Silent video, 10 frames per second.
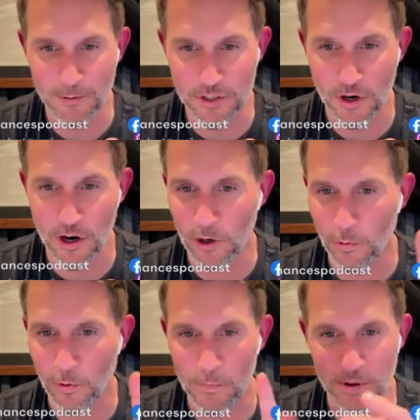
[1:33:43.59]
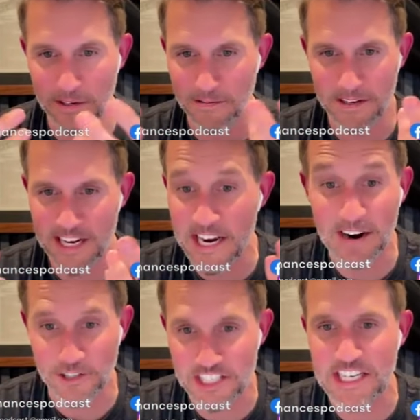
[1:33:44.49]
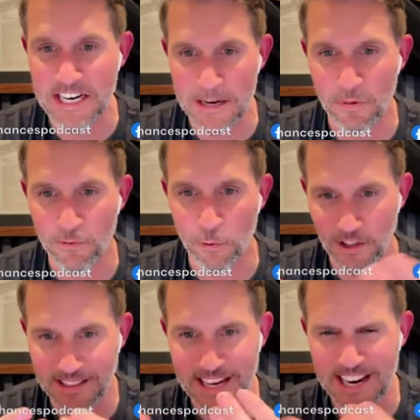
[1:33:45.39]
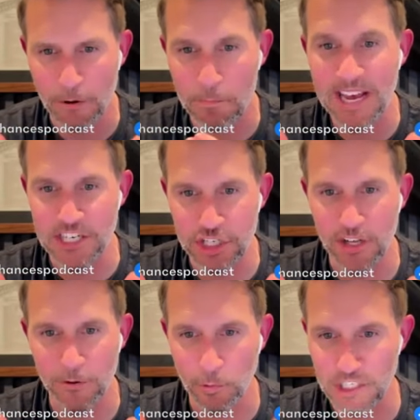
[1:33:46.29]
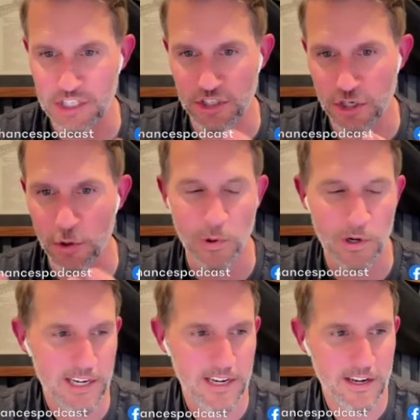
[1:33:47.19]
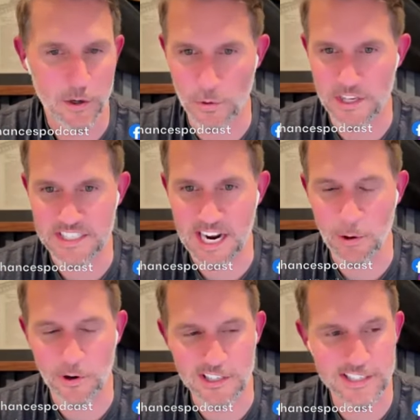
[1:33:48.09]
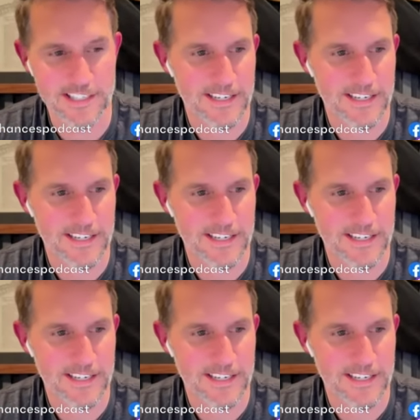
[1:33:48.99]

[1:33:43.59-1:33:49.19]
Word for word: It was awkward, but he had never seen him before. Like they had never met each other. We just knew who this guy was.